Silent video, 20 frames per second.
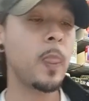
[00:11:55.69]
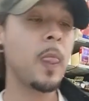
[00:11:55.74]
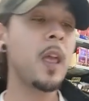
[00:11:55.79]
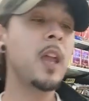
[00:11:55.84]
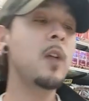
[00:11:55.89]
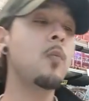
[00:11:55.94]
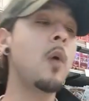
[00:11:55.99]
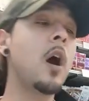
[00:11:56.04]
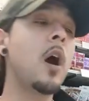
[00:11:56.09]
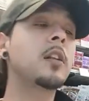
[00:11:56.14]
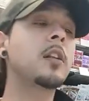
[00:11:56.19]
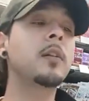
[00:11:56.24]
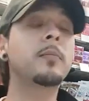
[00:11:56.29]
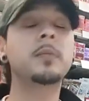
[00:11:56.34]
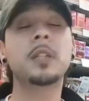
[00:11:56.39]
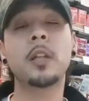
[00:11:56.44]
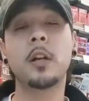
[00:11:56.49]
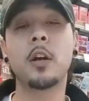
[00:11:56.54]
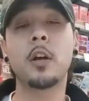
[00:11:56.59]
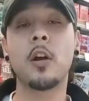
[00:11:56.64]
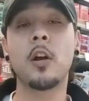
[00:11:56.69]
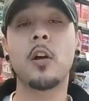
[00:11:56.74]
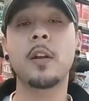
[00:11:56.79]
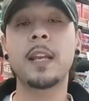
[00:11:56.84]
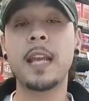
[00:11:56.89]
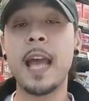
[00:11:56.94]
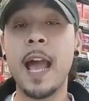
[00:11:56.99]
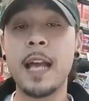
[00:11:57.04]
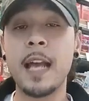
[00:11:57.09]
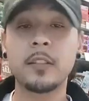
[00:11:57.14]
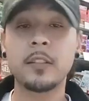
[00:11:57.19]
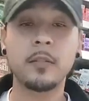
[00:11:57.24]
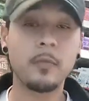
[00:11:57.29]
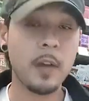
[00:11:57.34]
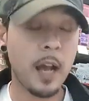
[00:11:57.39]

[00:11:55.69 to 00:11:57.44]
He walked up to the girl and he asked her